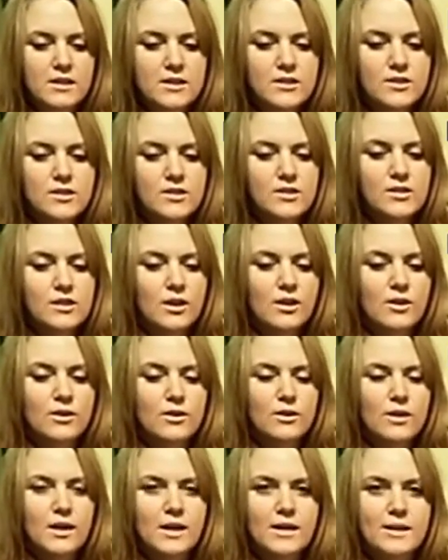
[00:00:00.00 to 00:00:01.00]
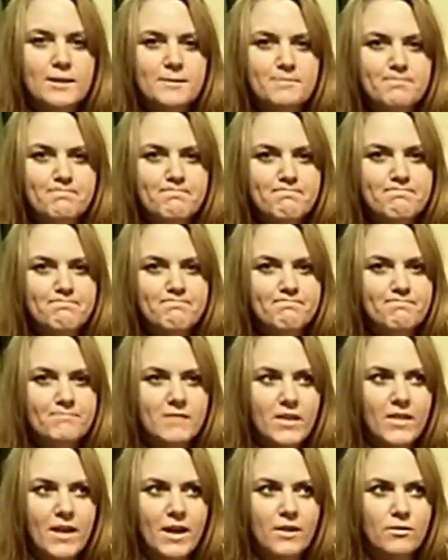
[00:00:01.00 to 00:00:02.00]
So,
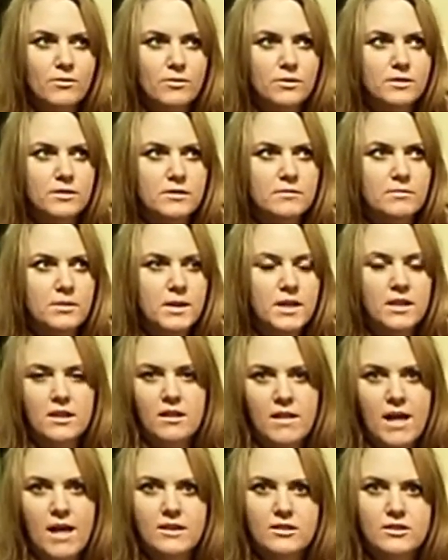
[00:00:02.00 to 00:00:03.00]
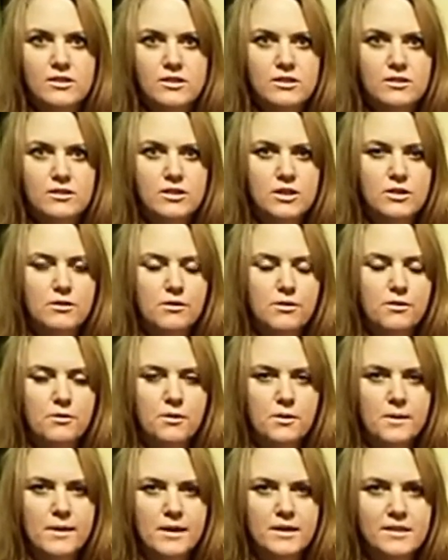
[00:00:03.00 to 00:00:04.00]
and that would be in the last 2 or
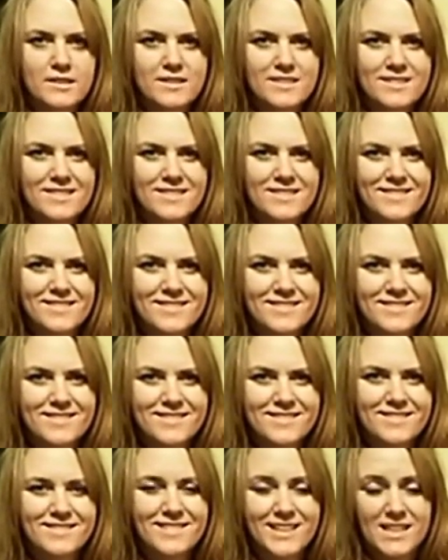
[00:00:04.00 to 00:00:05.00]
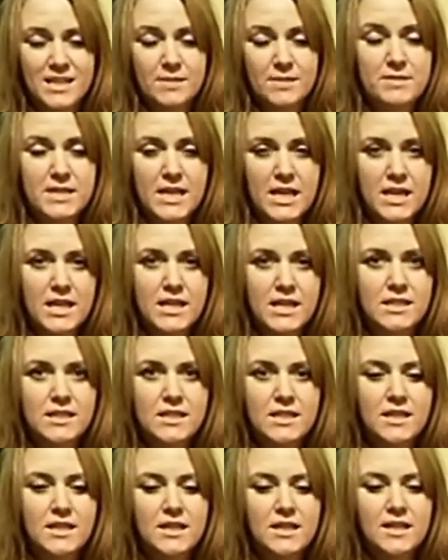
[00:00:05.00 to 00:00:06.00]
3 weeks, and I'm digging it.
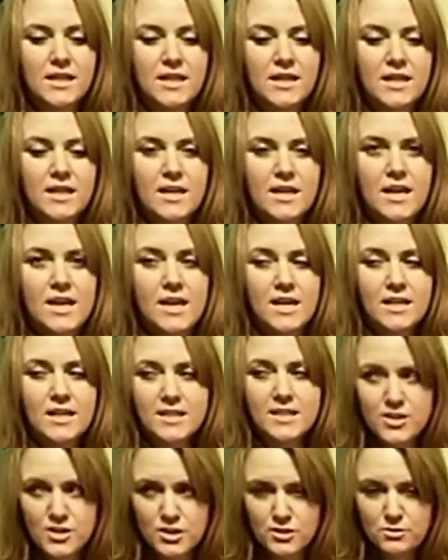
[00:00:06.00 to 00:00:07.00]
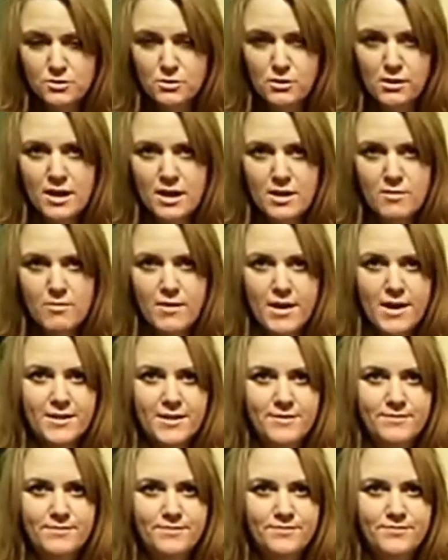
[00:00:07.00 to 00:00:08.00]
And I did just roll out of
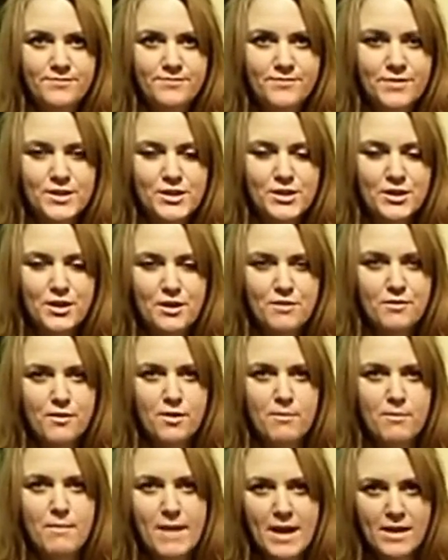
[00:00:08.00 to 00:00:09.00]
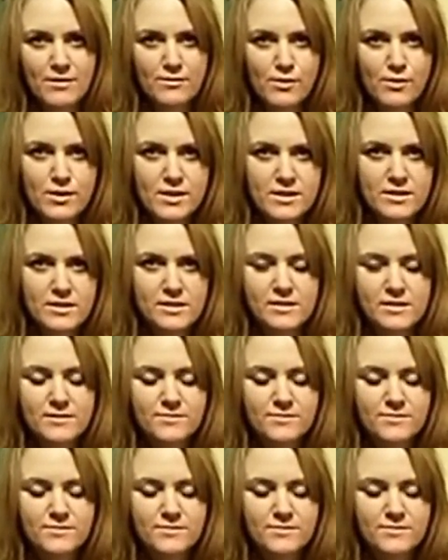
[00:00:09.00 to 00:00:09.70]
bed. Sorry for the man voice